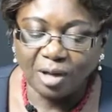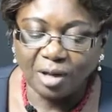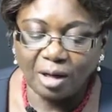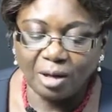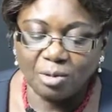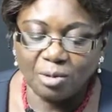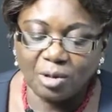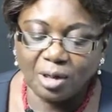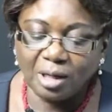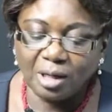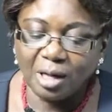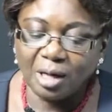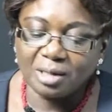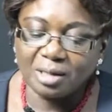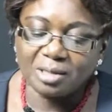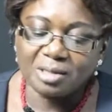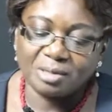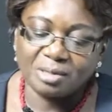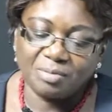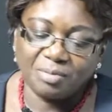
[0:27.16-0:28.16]
Hello
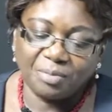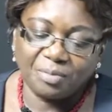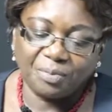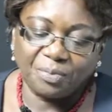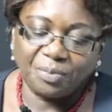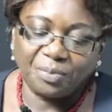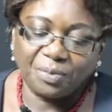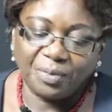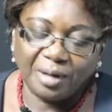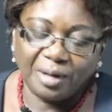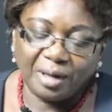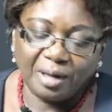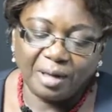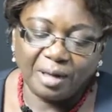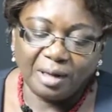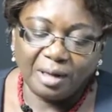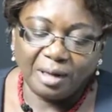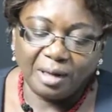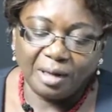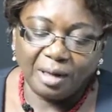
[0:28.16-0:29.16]
class.
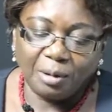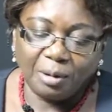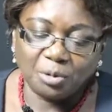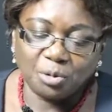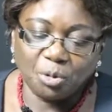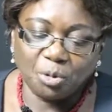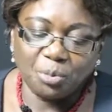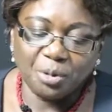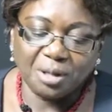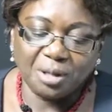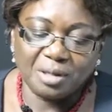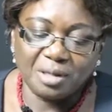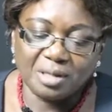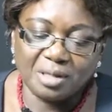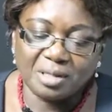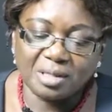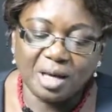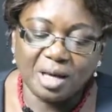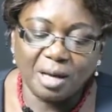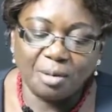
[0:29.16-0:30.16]
Our topic
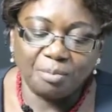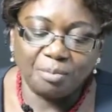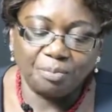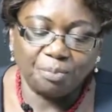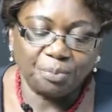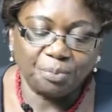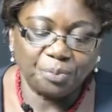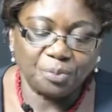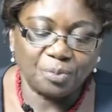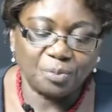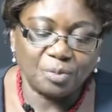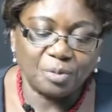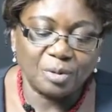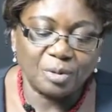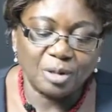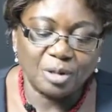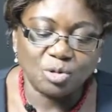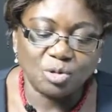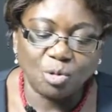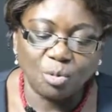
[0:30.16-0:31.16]
this time
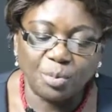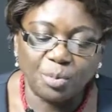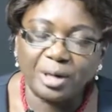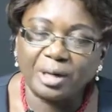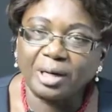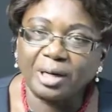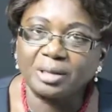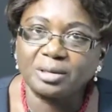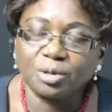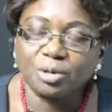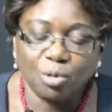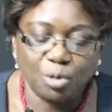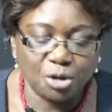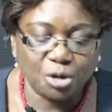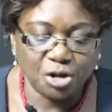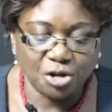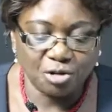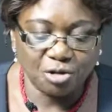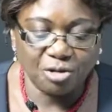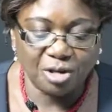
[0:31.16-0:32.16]
is operant
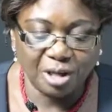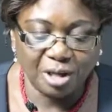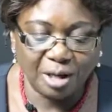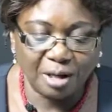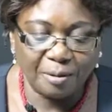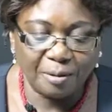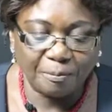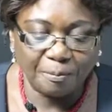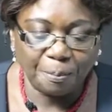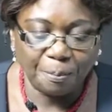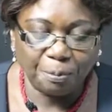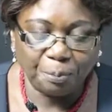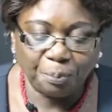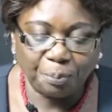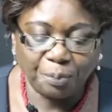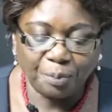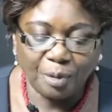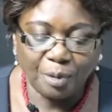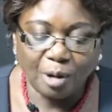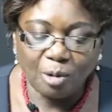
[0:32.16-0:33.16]
conditioning.
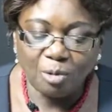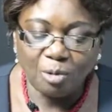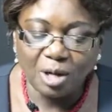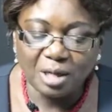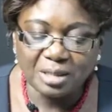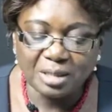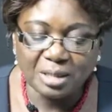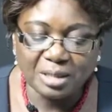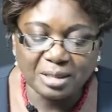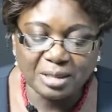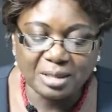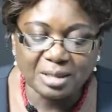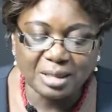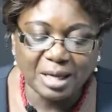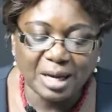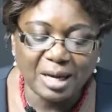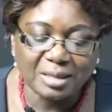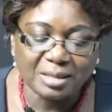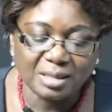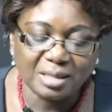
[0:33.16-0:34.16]
We are still
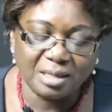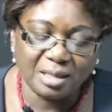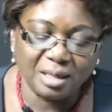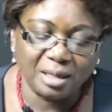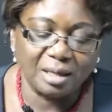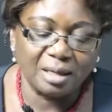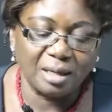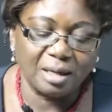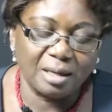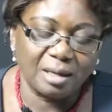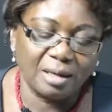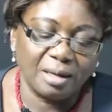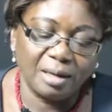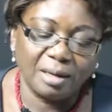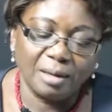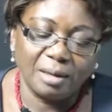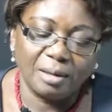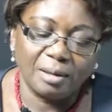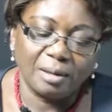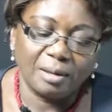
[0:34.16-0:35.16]
discussing
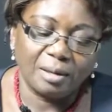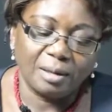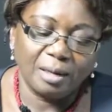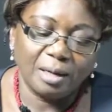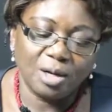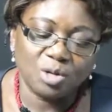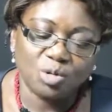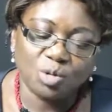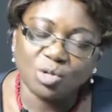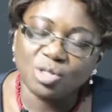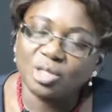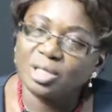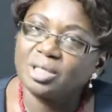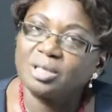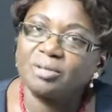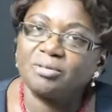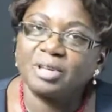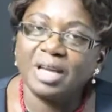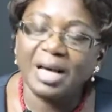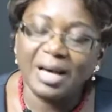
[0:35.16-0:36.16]

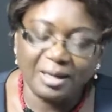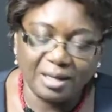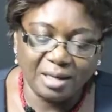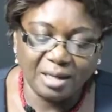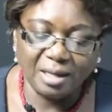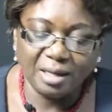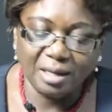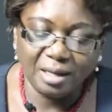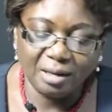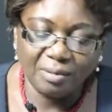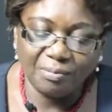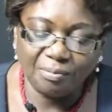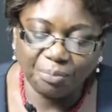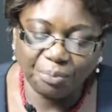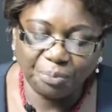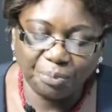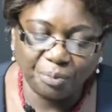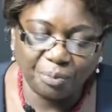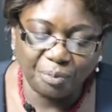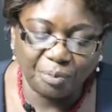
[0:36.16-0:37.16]
associative learning,
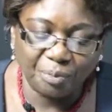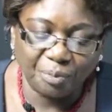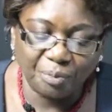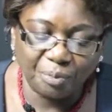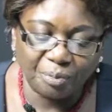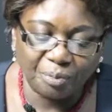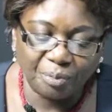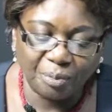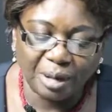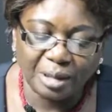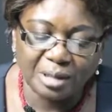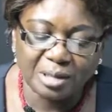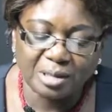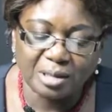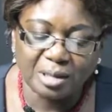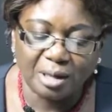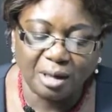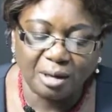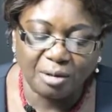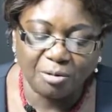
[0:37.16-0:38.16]

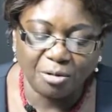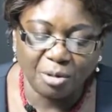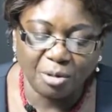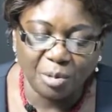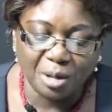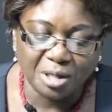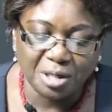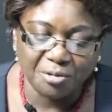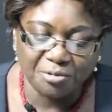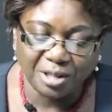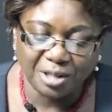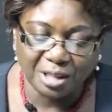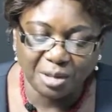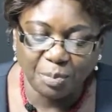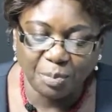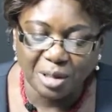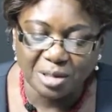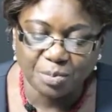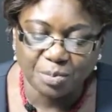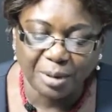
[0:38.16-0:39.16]
but from a
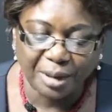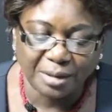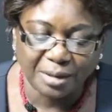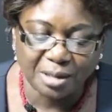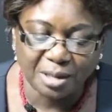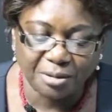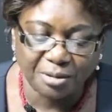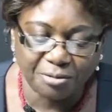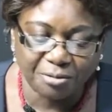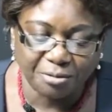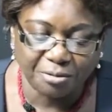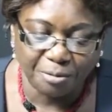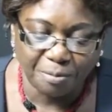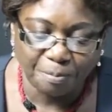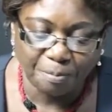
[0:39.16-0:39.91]
different perspective.